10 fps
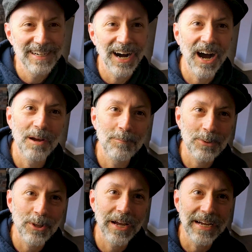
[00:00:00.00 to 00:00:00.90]
I'm
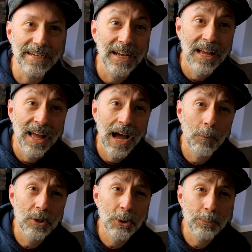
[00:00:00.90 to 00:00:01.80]
playing. And
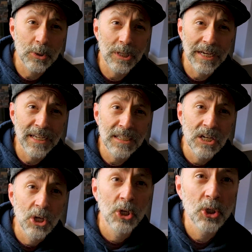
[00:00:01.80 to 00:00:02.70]
when you play,
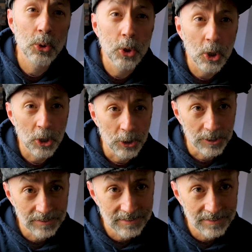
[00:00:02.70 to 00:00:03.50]
you learn.